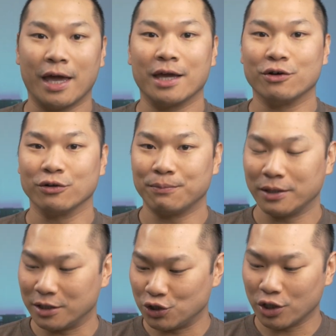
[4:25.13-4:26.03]
angled,
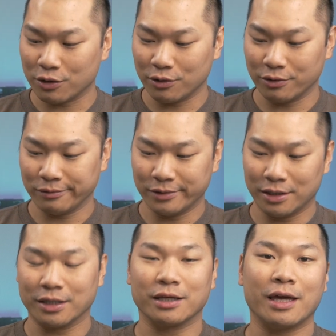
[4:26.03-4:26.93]
but in general,
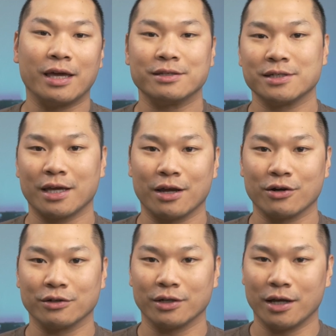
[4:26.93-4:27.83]
the case
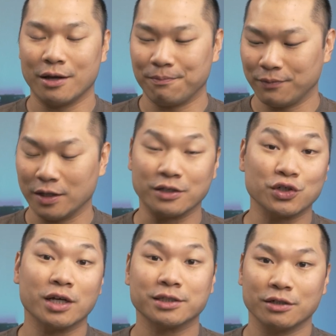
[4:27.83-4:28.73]
air, the
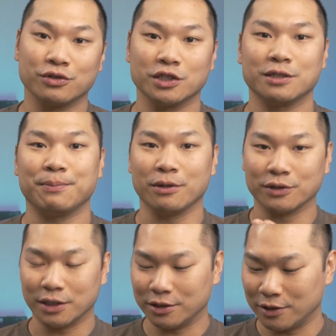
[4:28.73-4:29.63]
exhaust air just
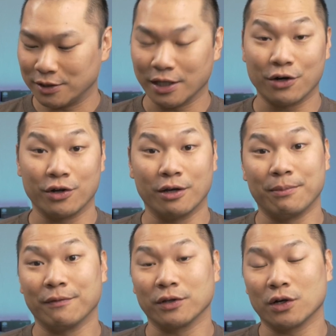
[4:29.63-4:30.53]
spills into the area
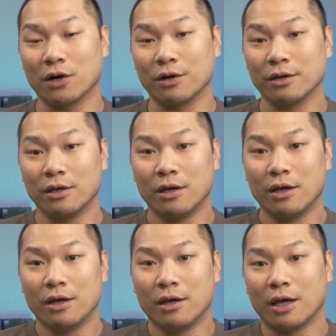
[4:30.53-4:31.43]
above the card.
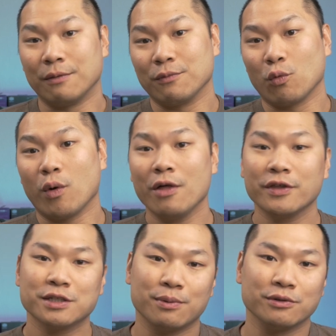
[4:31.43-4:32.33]
And while
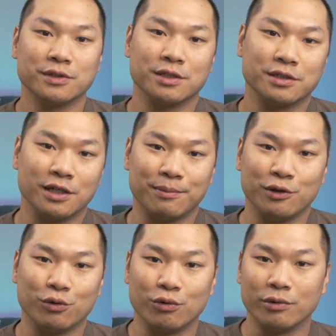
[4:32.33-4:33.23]
this poses a
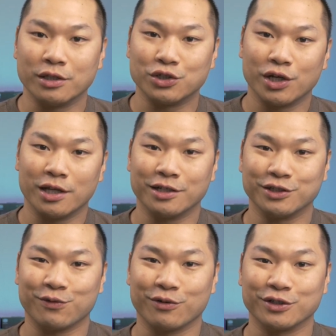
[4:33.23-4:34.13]
CPU cooling
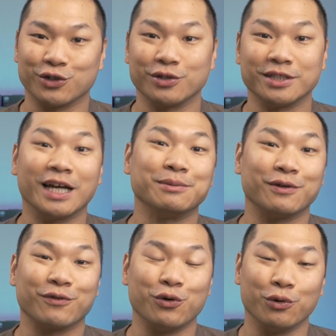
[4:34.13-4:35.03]
challenge for certain types
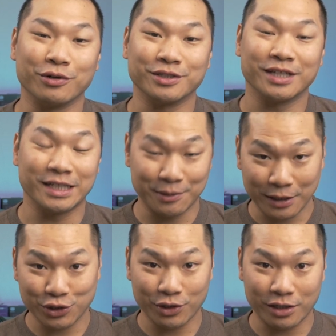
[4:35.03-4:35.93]
of coolers,
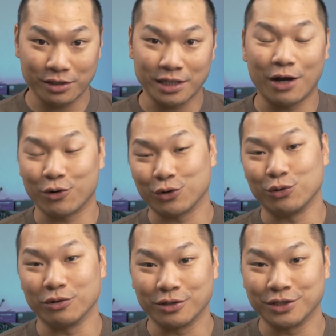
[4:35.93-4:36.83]
especially tower
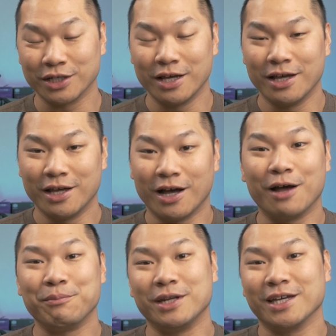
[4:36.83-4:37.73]
coolers
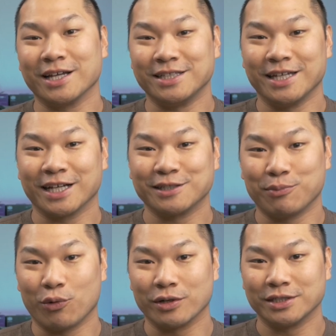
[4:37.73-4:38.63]
on mini-itx
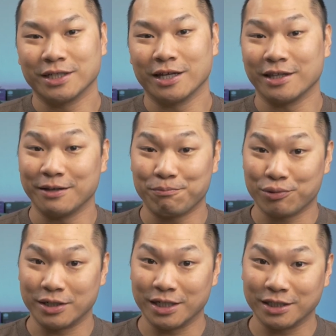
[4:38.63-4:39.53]
boards, the
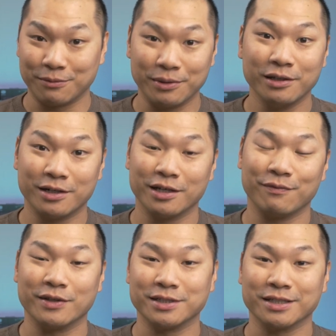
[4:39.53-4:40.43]
predictability
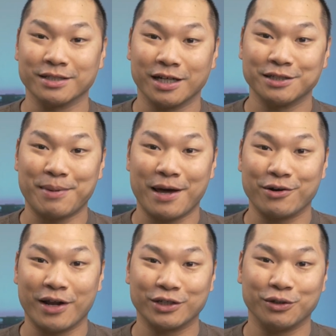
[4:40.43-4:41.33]
of this exhaust
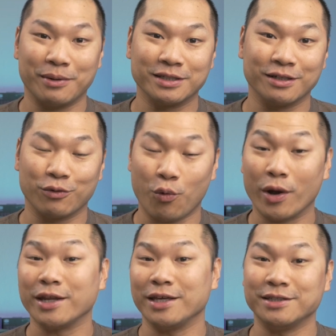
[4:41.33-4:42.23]
pattern actually makes it
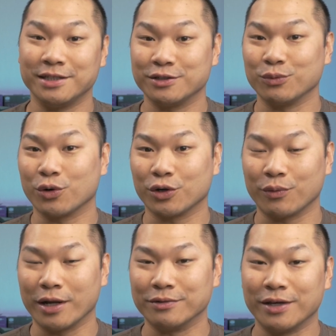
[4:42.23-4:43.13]
quite easy to work
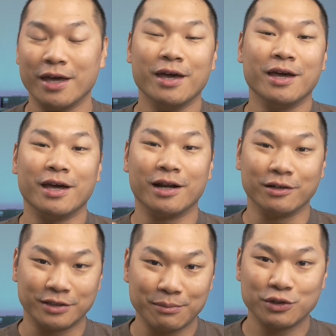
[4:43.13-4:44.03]
around. And
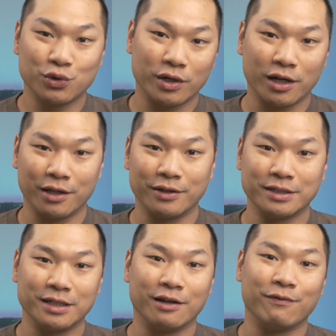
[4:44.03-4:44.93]
I'll demonstrate on
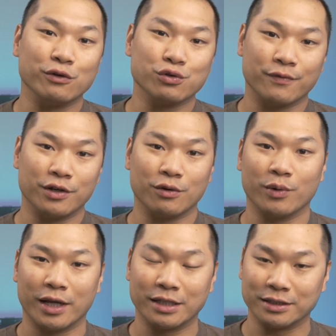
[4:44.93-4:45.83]
this in a future video
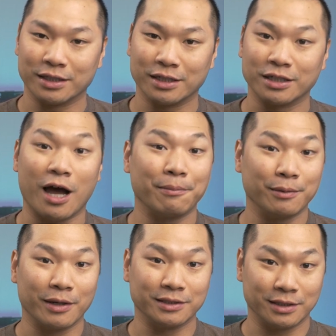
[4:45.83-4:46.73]
when I discuss
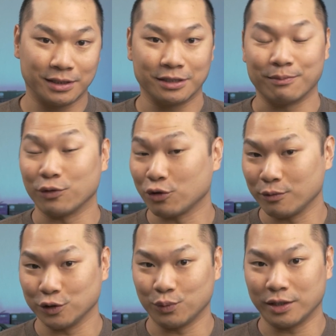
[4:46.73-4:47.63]
optimizing system
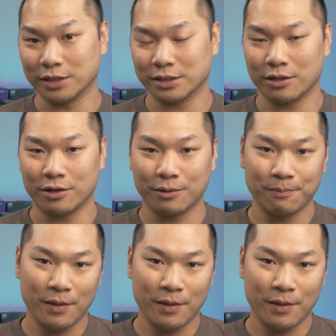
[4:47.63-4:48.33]
thermals with this card.